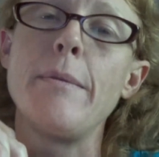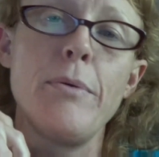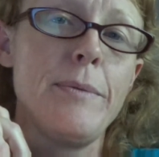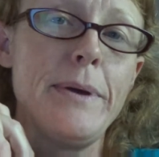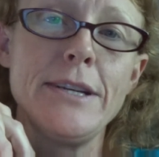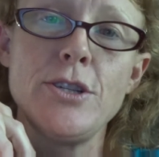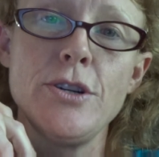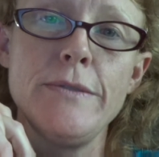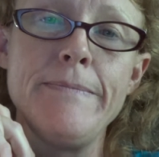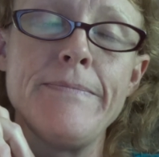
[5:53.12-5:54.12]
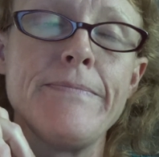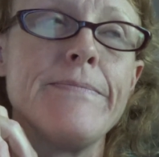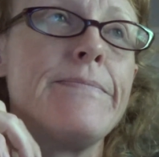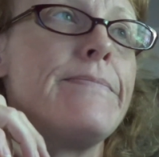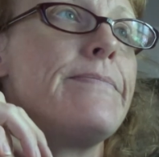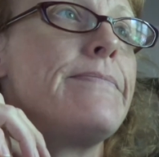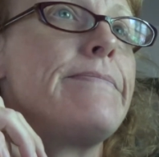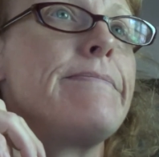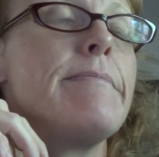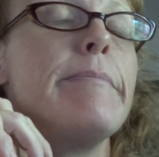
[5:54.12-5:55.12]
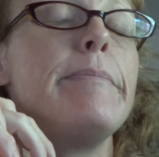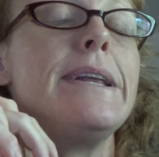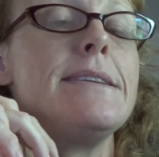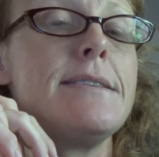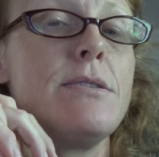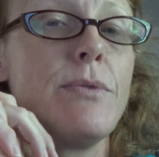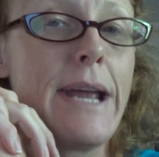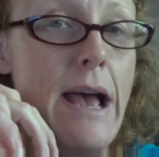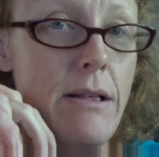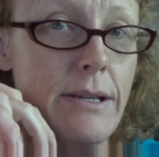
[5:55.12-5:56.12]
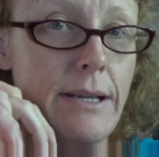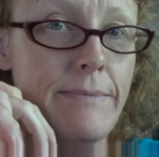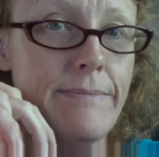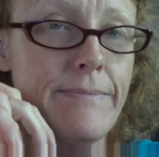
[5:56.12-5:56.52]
a pretty picture, but it's the reality.